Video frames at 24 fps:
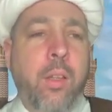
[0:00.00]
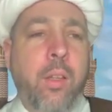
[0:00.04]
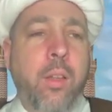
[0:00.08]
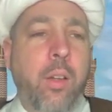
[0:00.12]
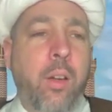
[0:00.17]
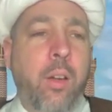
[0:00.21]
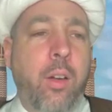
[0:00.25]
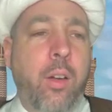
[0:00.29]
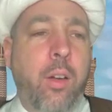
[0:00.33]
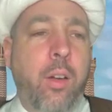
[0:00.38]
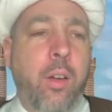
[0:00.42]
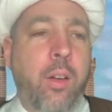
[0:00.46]

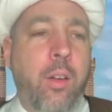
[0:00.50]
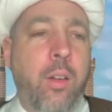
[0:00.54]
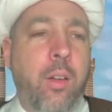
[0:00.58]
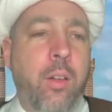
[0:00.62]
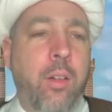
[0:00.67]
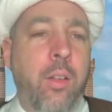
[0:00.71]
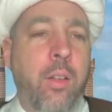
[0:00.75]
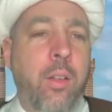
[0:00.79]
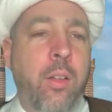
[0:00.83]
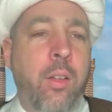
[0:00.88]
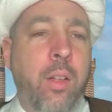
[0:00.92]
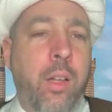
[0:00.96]
There
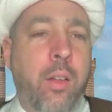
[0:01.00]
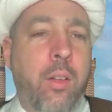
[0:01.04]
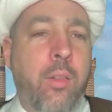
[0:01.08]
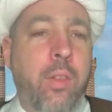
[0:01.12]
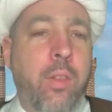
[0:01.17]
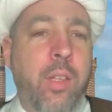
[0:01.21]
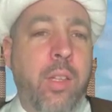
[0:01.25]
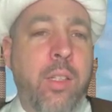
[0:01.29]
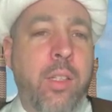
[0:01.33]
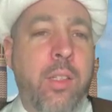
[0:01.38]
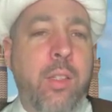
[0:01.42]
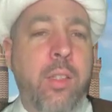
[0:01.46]
are a lot
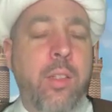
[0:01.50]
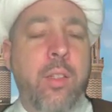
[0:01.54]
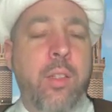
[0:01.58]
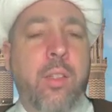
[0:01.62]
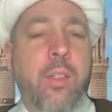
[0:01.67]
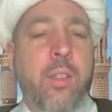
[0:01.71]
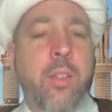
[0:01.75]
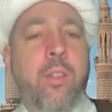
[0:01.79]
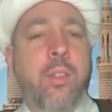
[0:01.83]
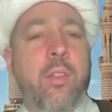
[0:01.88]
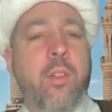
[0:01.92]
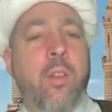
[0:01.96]
of
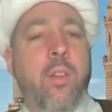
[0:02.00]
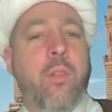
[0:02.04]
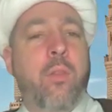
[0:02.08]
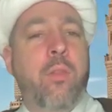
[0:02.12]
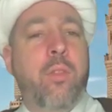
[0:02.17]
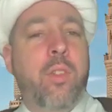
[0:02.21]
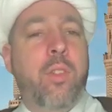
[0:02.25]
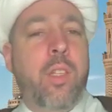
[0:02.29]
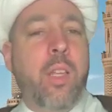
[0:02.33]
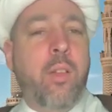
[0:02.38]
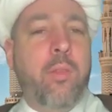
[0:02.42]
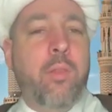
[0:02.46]
instances
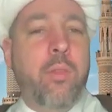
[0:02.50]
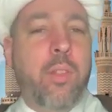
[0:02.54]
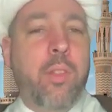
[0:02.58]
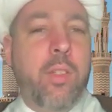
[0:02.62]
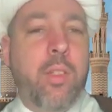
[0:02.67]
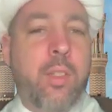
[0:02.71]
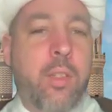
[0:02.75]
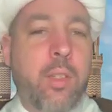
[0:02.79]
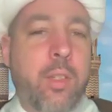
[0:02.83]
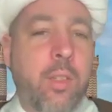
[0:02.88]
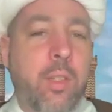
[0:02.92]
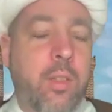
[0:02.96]
of
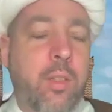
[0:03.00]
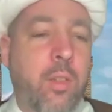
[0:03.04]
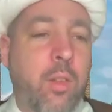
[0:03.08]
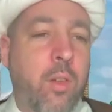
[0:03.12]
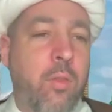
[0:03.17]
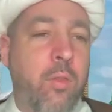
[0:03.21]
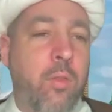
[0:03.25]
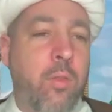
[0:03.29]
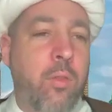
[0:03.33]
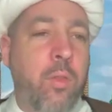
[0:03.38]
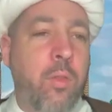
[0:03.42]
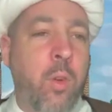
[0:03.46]
selflessness
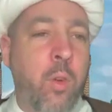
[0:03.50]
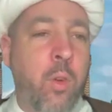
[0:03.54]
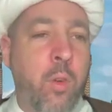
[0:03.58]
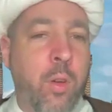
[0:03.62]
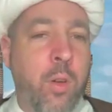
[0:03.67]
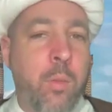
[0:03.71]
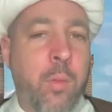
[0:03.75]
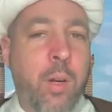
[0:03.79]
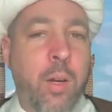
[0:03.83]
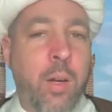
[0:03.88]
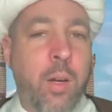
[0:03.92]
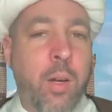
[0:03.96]
of
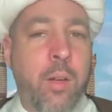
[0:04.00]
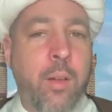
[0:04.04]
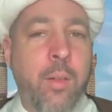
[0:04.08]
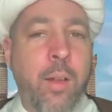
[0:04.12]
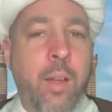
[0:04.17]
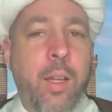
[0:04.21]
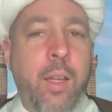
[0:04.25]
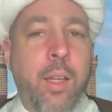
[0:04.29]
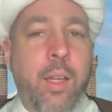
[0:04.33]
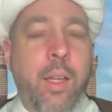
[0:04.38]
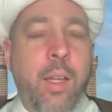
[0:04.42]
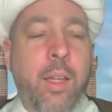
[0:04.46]
ulama,
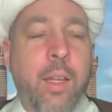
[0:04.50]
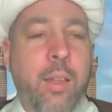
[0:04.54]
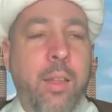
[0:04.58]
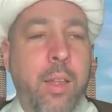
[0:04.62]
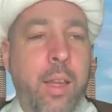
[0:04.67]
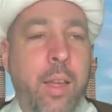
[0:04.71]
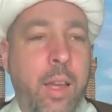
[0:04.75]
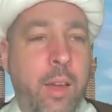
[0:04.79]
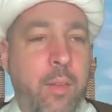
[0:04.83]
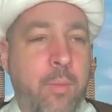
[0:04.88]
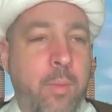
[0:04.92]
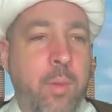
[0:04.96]
and
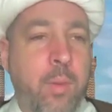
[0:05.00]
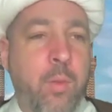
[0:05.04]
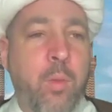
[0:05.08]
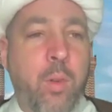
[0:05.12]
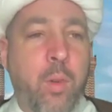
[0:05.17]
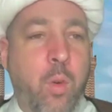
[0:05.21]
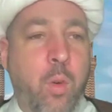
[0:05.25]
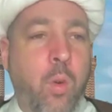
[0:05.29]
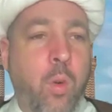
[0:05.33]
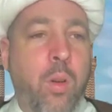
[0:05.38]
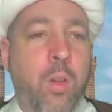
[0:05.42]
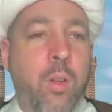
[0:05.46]
that have been
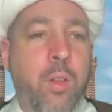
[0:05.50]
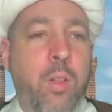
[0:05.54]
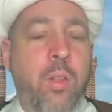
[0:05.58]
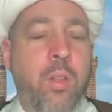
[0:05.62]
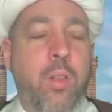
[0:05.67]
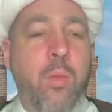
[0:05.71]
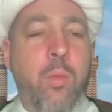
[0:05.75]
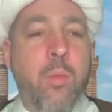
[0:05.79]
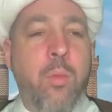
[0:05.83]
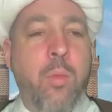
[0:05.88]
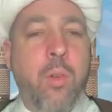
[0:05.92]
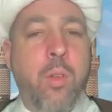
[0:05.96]
recorded
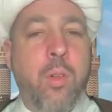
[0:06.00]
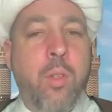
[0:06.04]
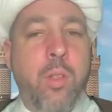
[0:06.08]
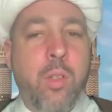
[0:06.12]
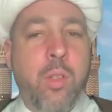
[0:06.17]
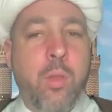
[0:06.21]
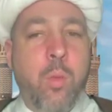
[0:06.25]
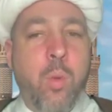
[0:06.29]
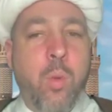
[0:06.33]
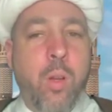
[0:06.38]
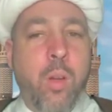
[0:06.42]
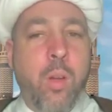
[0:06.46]
in the books
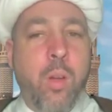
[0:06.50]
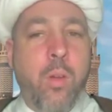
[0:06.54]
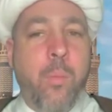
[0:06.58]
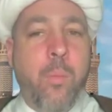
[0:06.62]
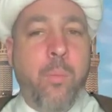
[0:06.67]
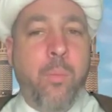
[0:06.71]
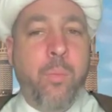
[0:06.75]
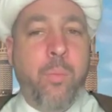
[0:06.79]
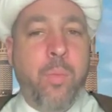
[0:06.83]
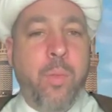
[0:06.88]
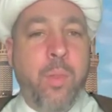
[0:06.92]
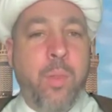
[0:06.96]
as well.